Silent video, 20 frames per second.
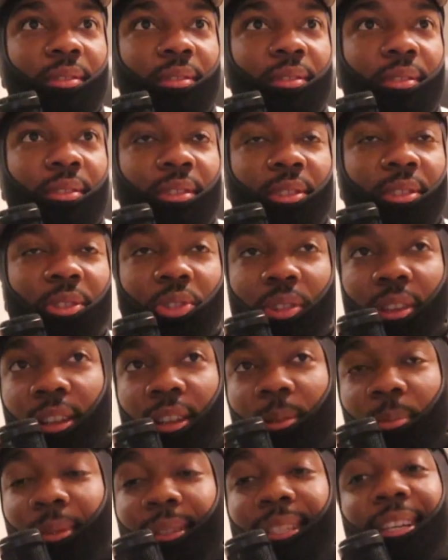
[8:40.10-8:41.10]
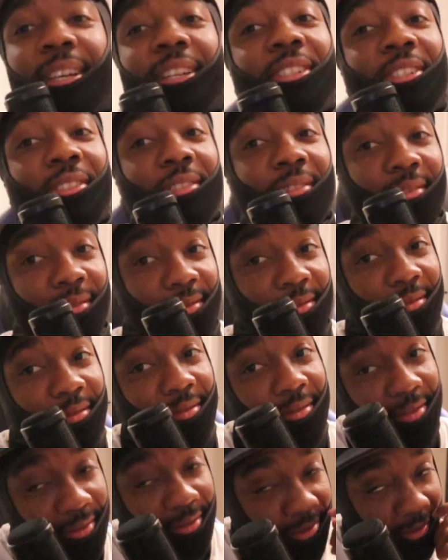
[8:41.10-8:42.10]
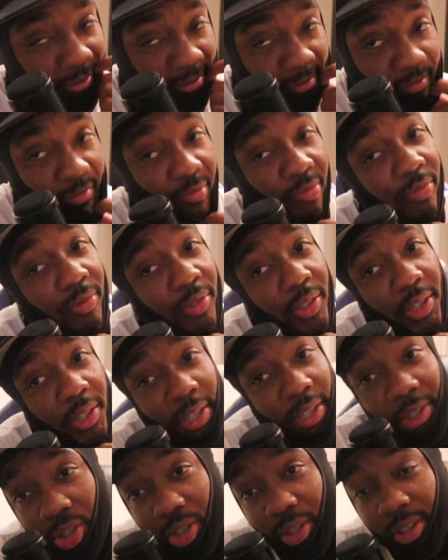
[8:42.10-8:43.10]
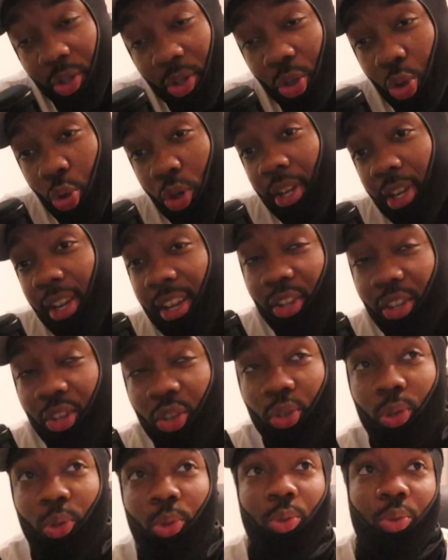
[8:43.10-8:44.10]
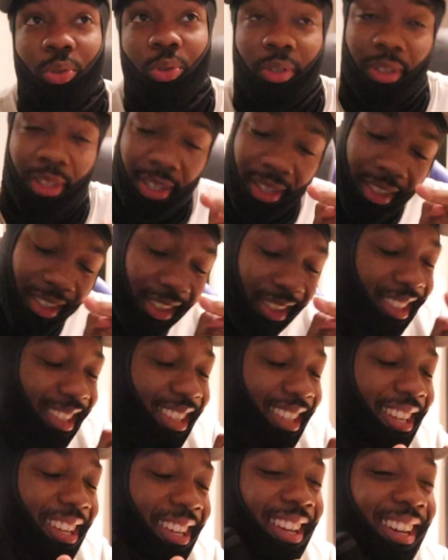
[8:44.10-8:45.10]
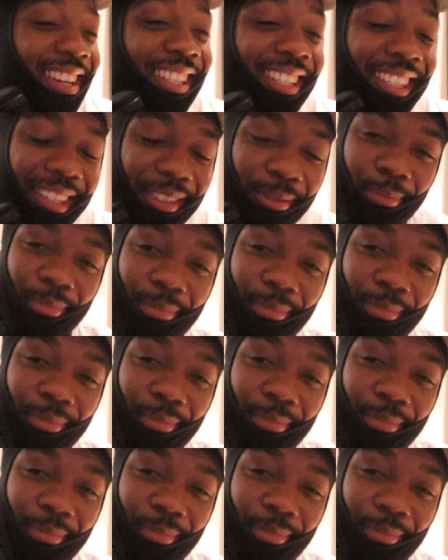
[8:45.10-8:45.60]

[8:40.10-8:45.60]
You need them touching. It's just a little trick I use. Touch them.